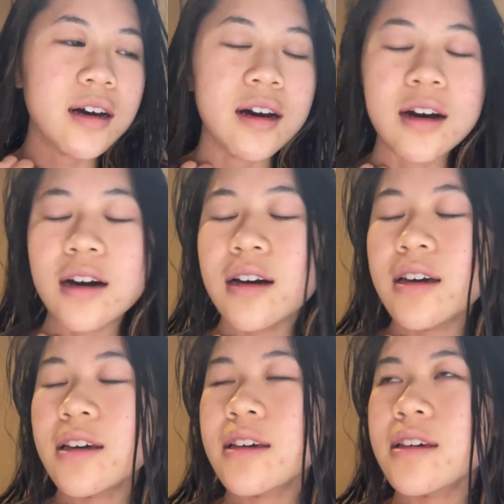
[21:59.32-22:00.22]

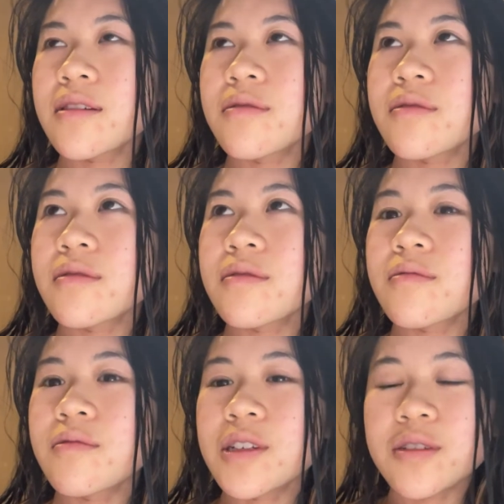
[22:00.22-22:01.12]
I
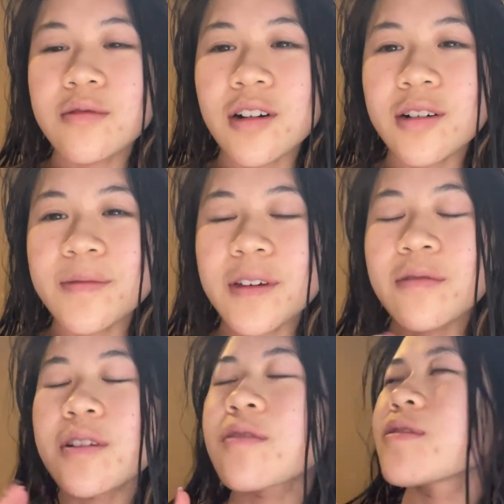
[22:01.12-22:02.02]
wish you all a
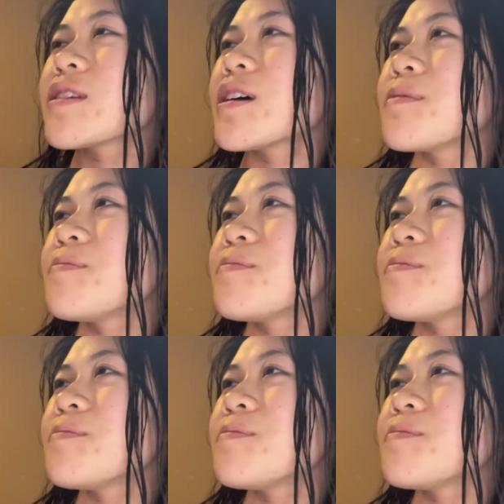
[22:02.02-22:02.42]
wonderful day,